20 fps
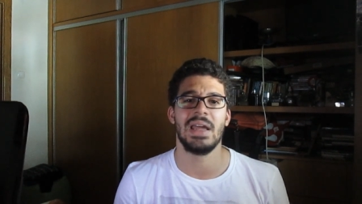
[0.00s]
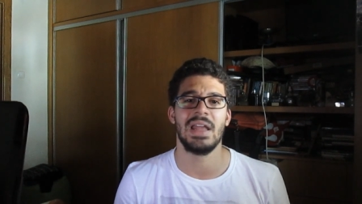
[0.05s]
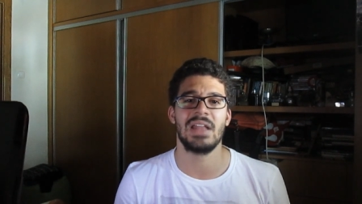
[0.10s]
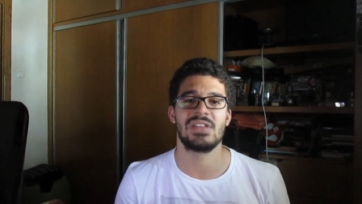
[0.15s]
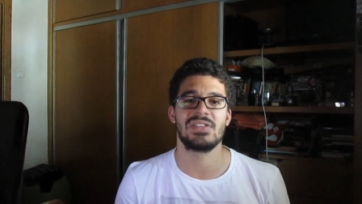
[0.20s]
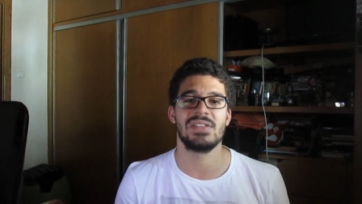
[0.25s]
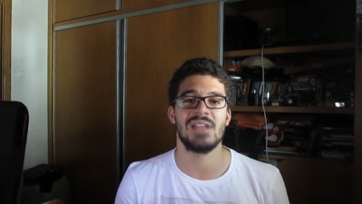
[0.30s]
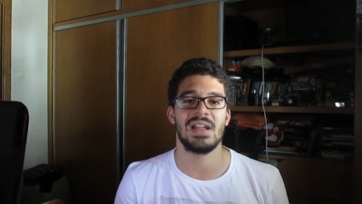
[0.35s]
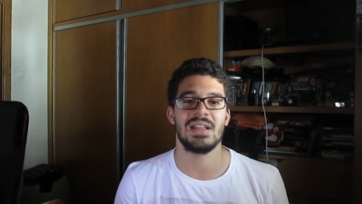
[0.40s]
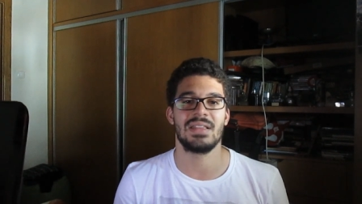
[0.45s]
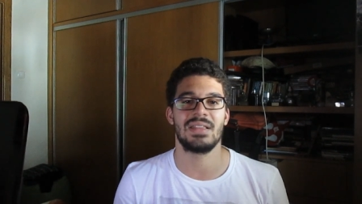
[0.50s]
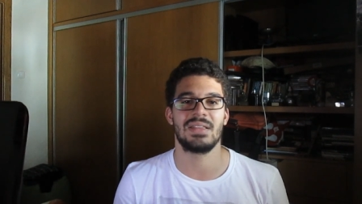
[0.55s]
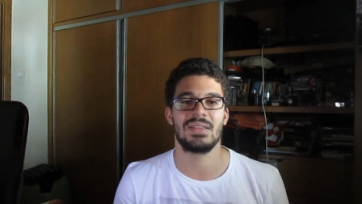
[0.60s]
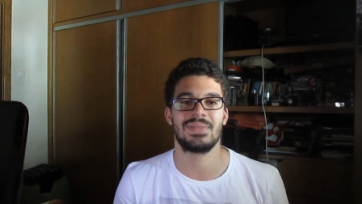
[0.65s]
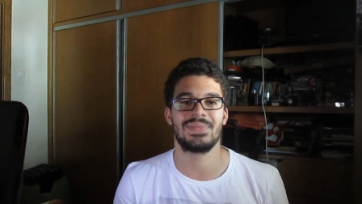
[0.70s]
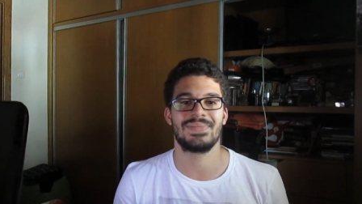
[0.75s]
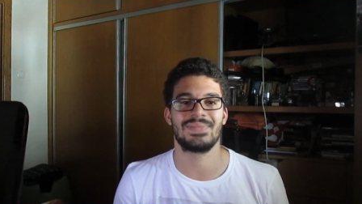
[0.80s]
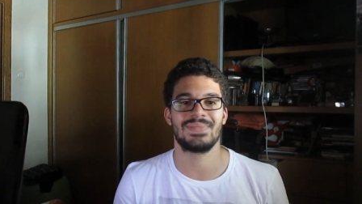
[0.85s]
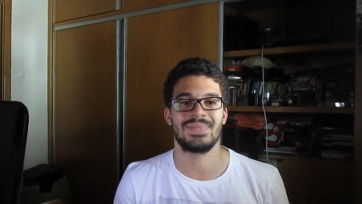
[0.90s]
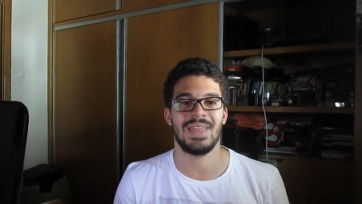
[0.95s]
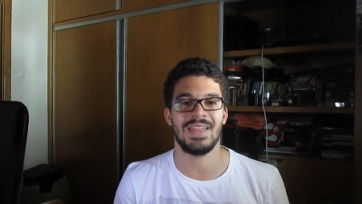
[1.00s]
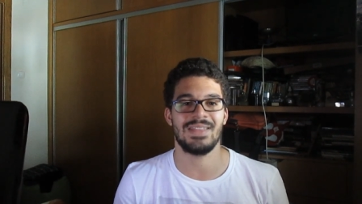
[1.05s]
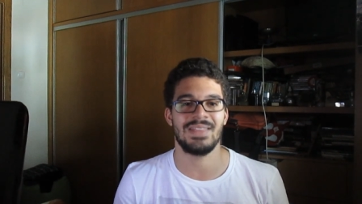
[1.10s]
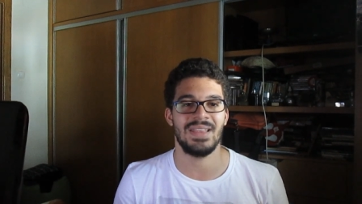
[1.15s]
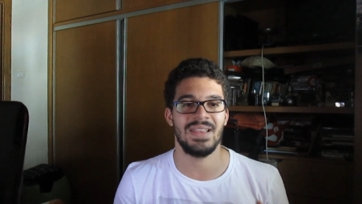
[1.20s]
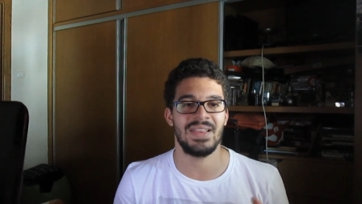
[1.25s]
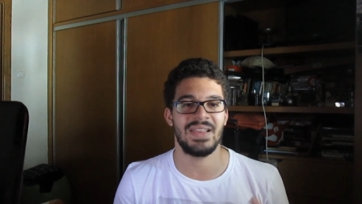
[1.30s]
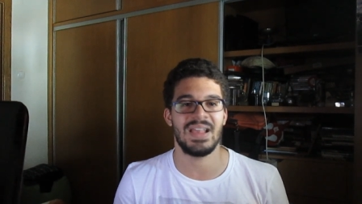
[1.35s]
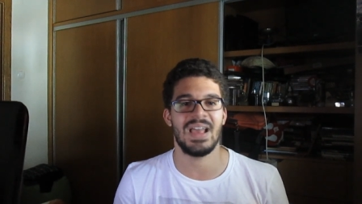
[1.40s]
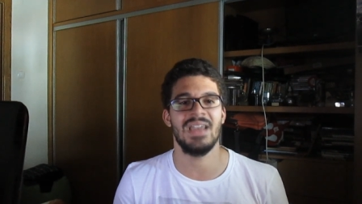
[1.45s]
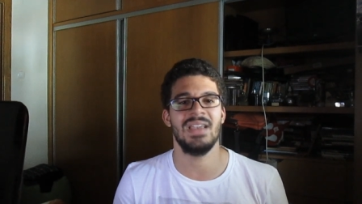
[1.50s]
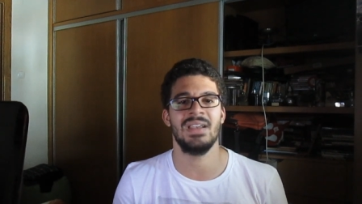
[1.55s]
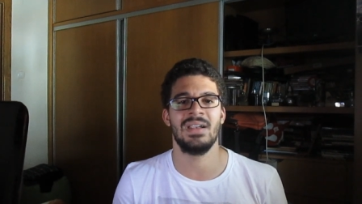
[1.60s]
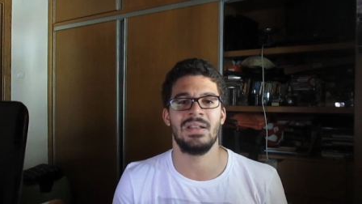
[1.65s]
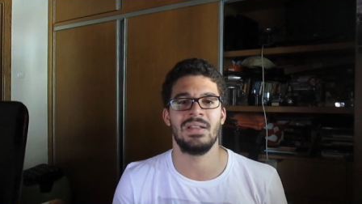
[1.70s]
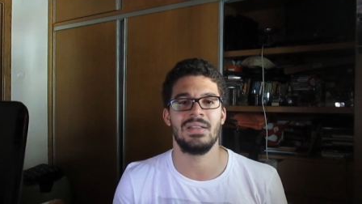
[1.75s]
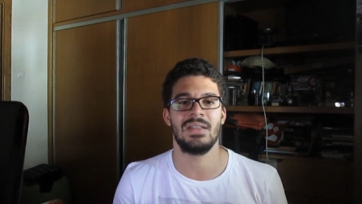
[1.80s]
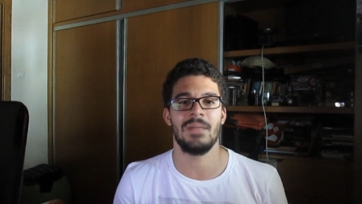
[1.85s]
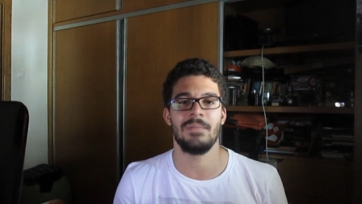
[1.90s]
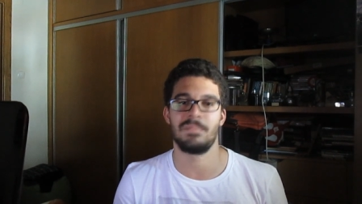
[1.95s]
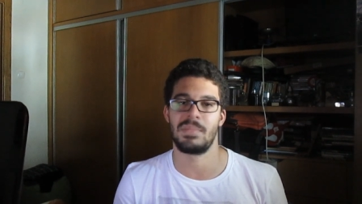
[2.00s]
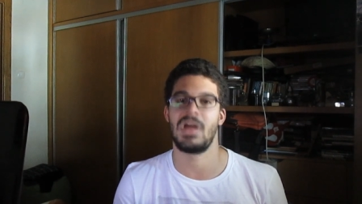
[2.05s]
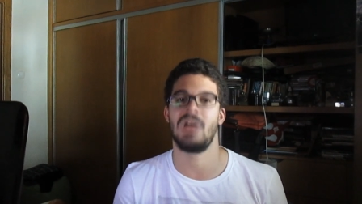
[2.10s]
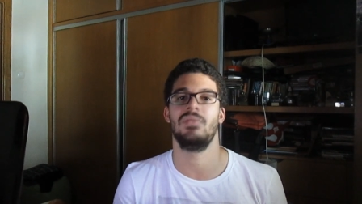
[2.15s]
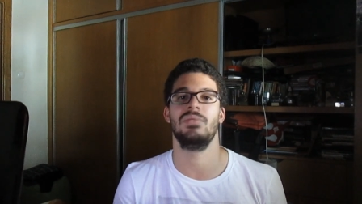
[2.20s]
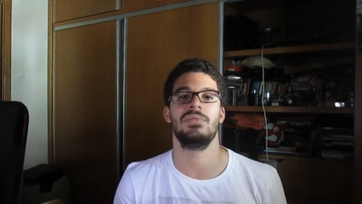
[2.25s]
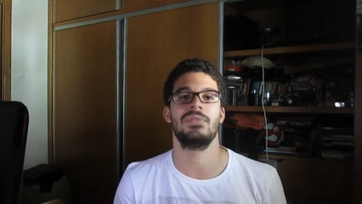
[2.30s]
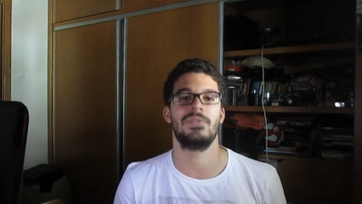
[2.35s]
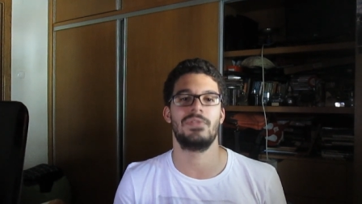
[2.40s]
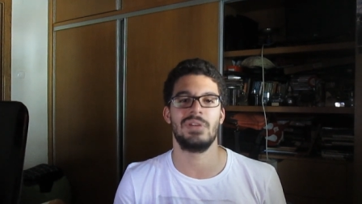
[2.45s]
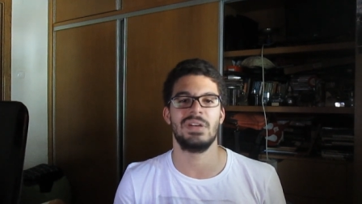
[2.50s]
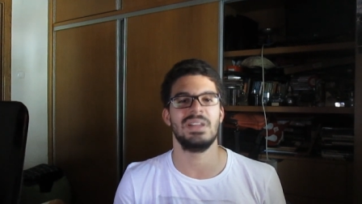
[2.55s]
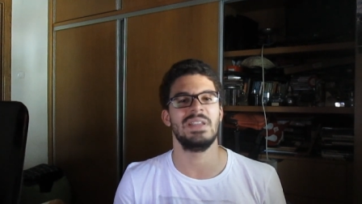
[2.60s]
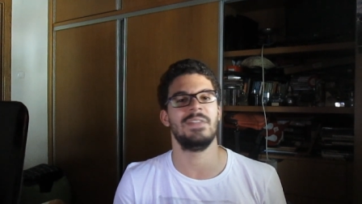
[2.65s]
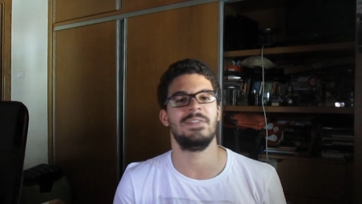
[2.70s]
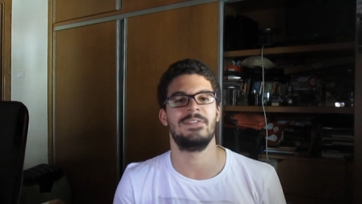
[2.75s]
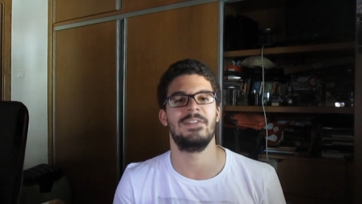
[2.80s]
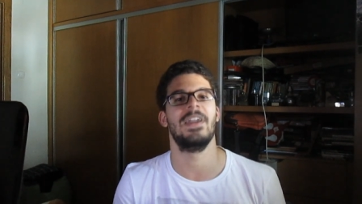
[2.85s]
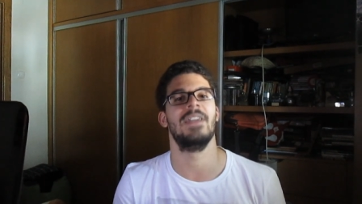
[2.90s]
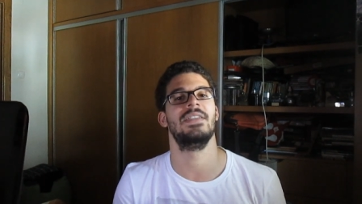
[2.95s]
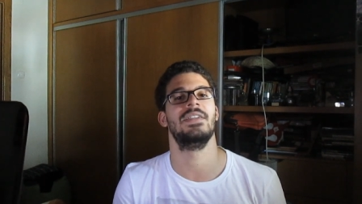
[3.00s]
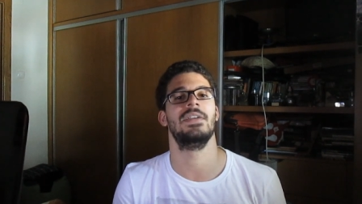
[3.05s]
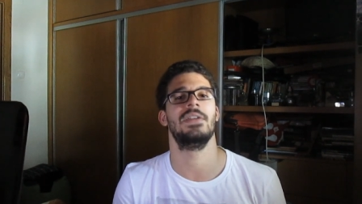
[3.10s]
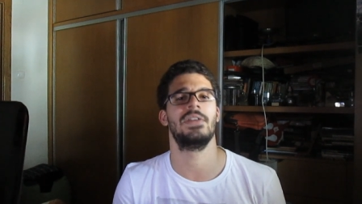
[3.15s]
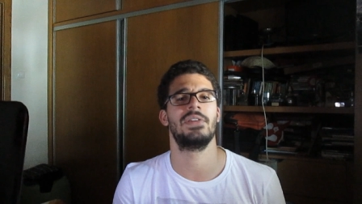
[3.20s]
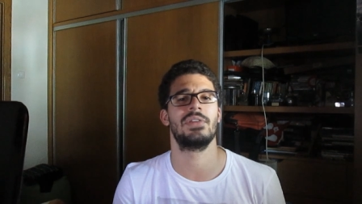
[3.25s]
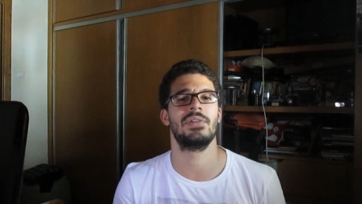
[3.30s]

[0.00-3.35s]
it's not that desired amount for a defender,